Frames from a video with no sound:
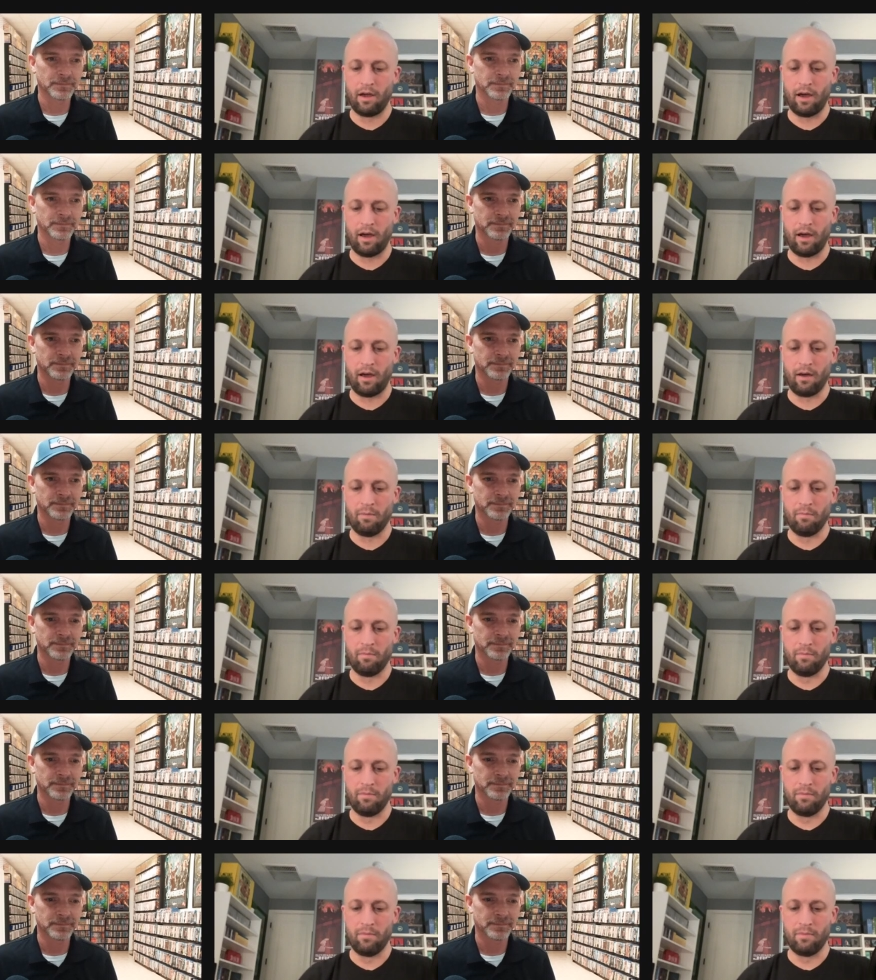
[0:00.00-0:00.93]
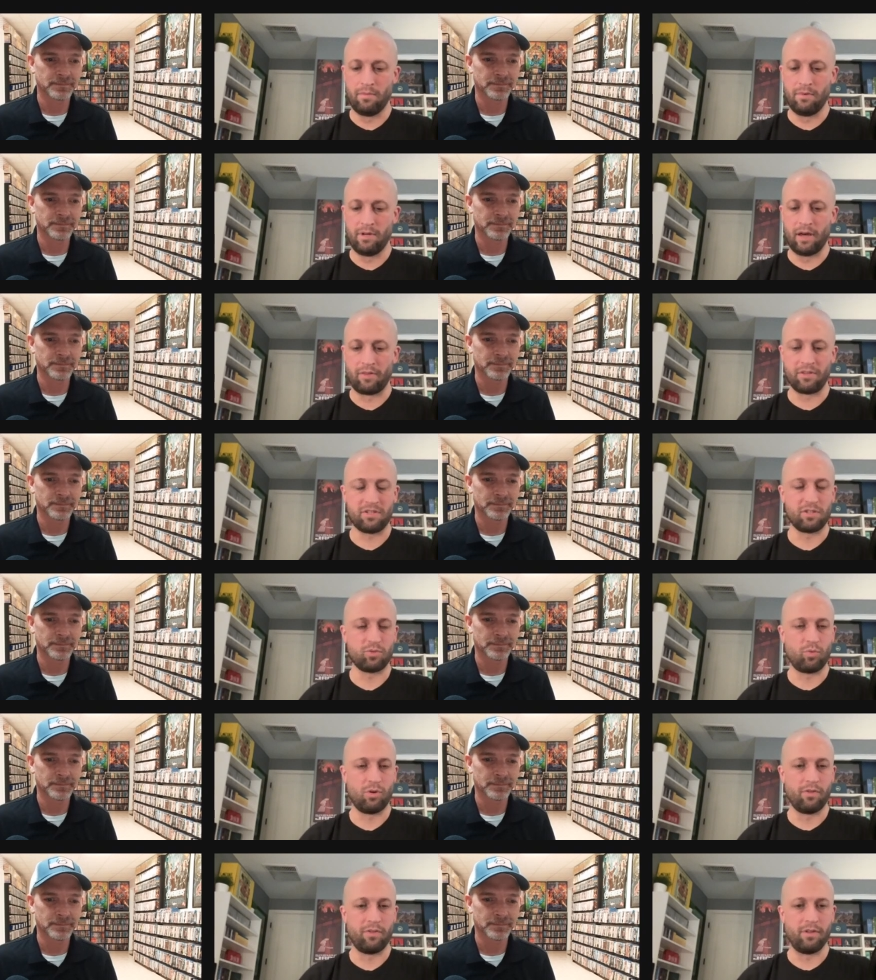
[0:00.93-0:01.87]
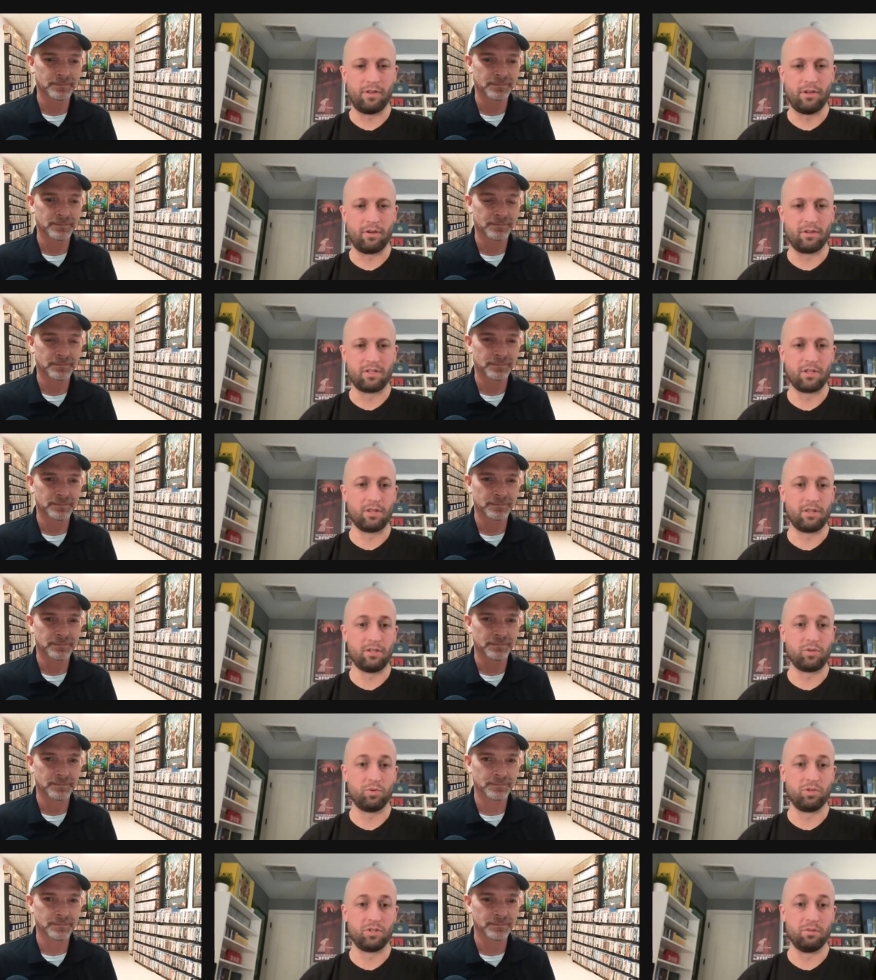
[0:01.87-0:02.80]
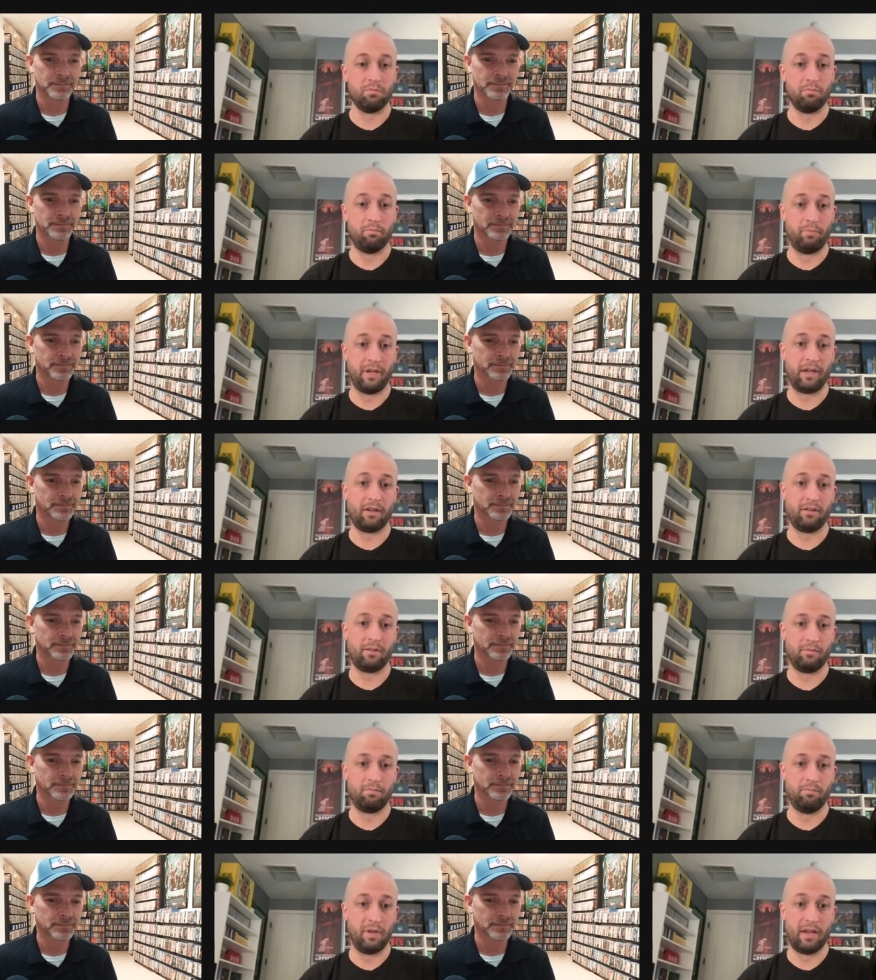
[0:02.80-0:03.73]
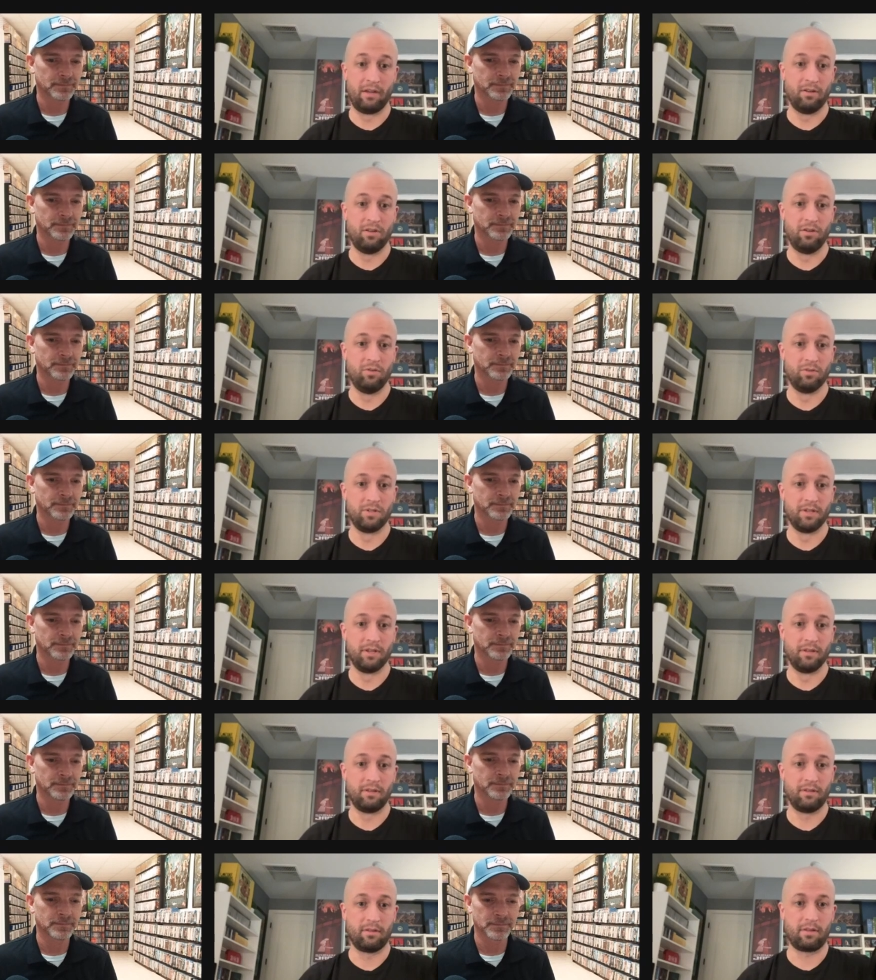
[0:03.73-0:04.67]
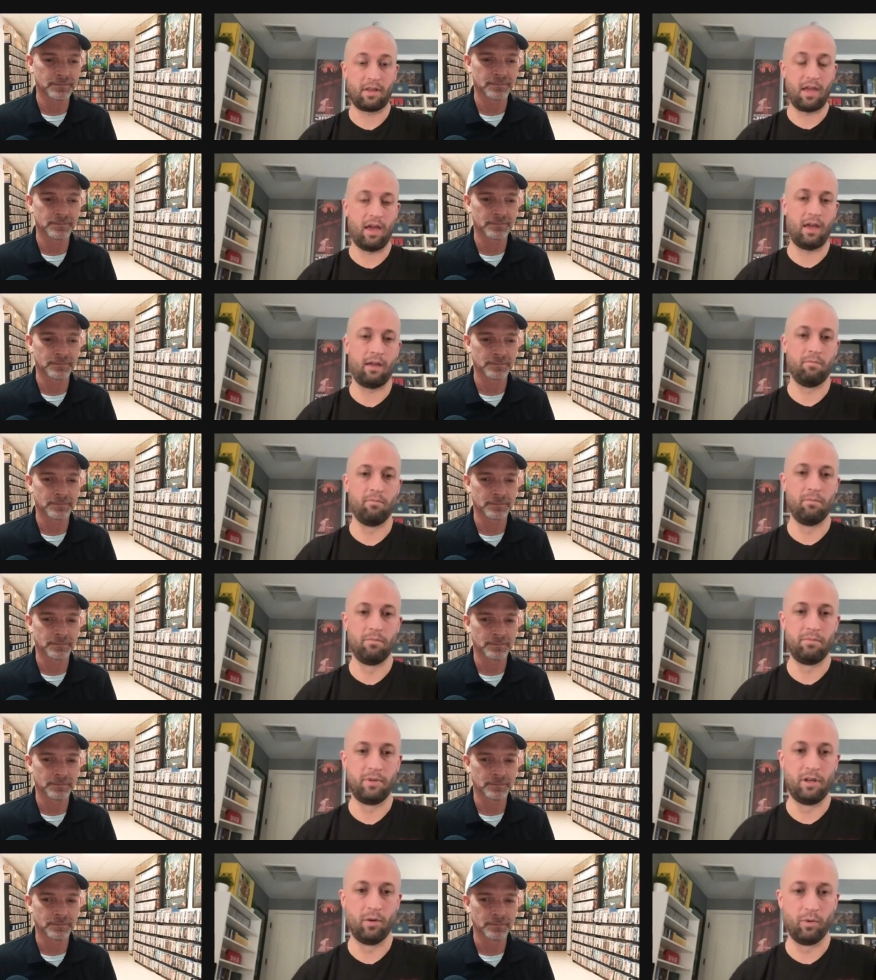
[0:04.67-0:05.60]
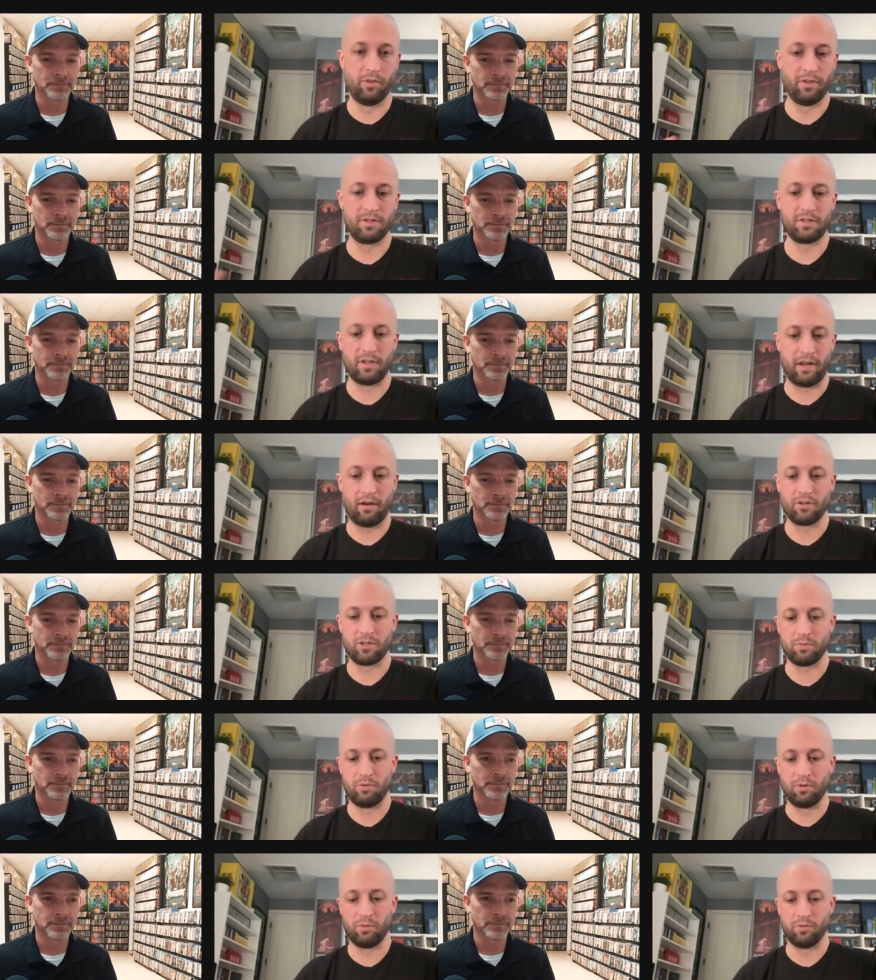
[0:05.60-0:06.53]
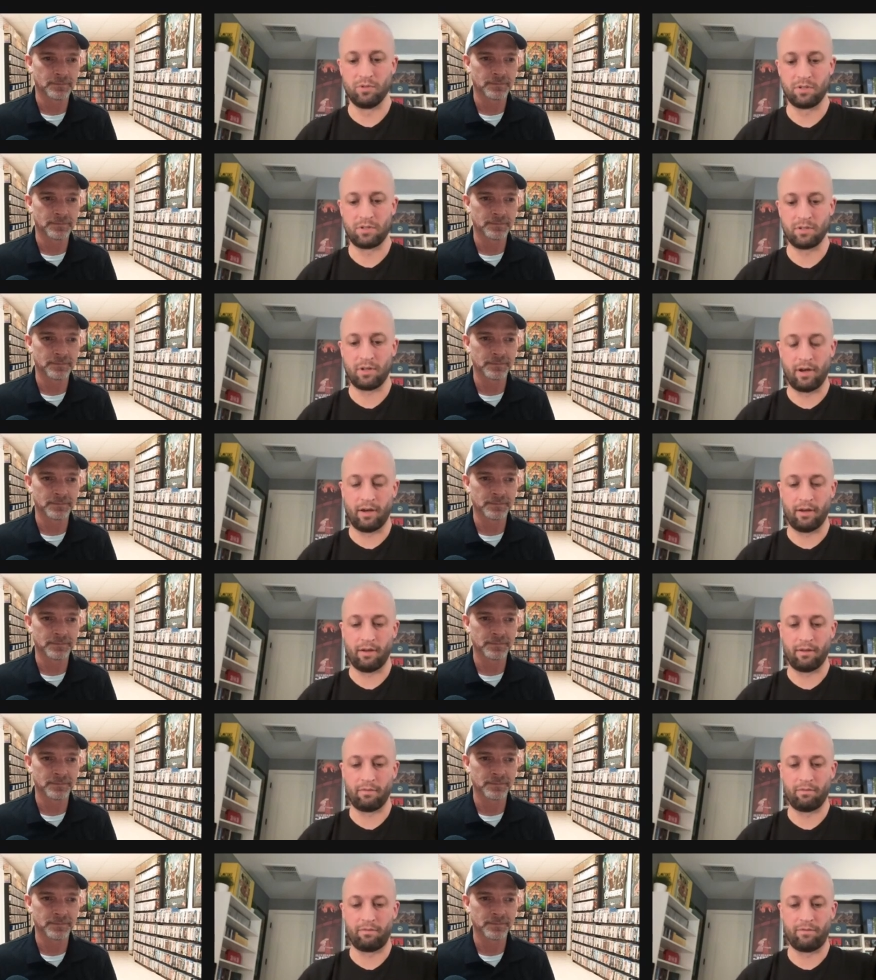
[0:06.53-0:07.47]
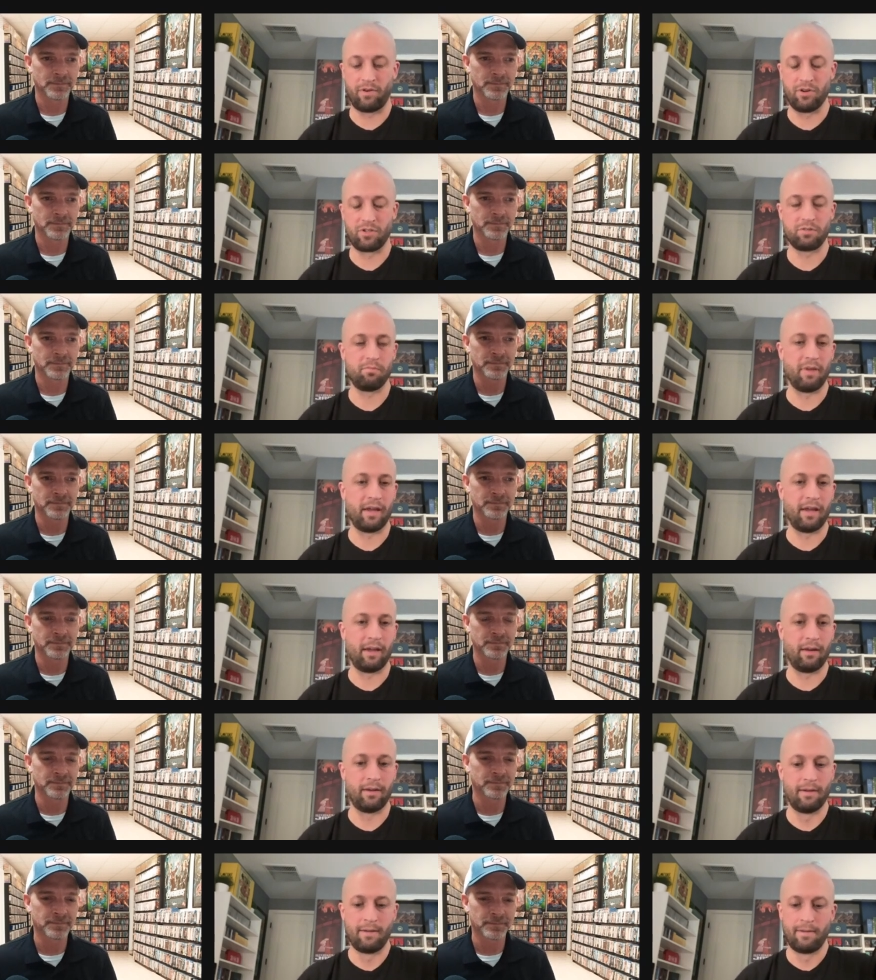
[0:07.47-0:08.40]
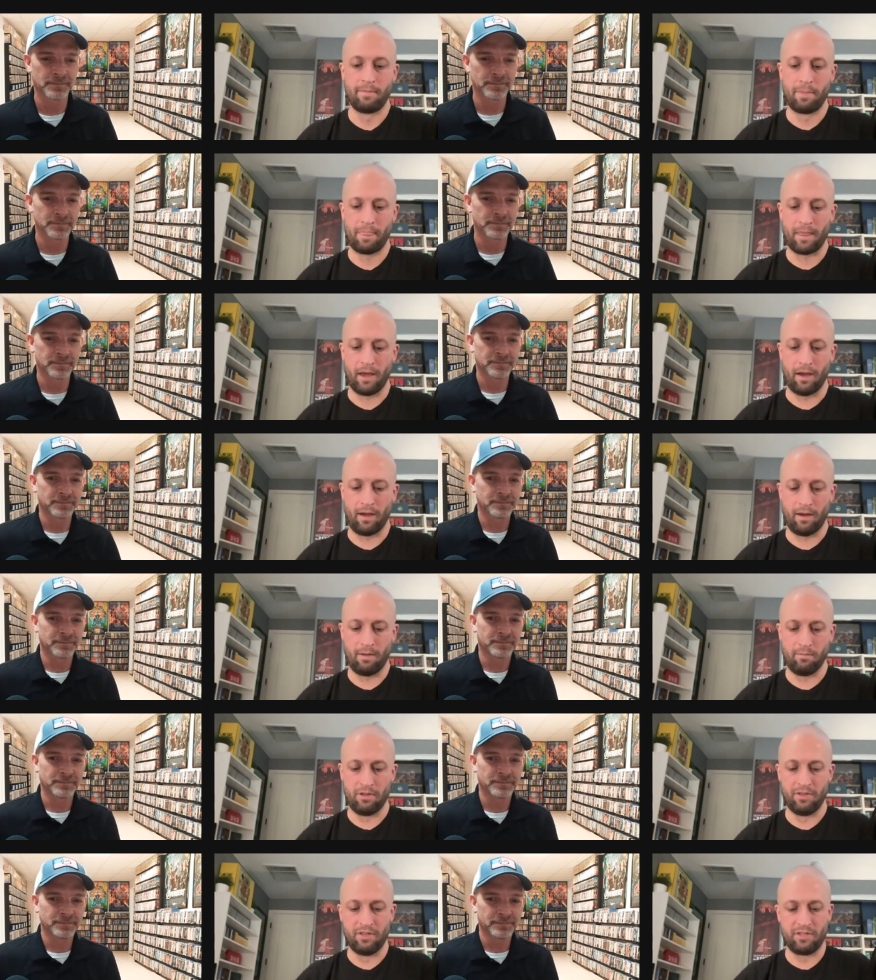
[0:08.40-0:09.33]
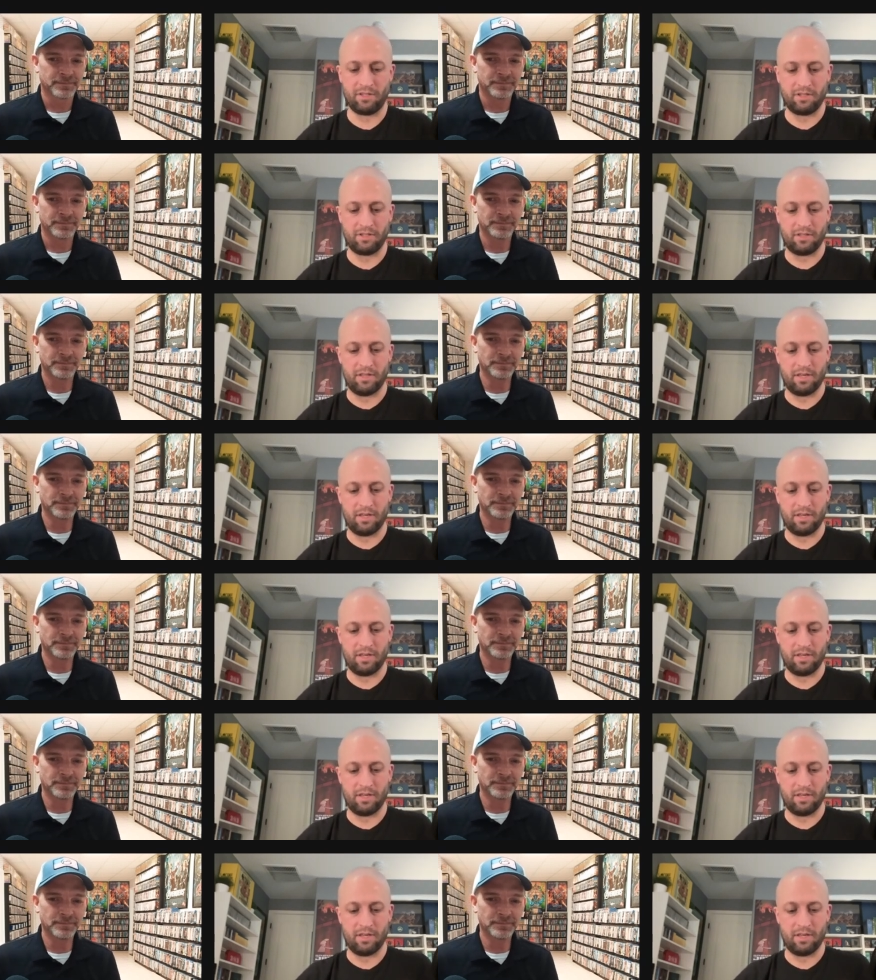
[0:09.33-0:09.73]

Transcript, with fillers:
Speaker 1: Um, now, this is one that you, because this was some big, big news that came, you know, when this announcement was uh, first made. Um, and this is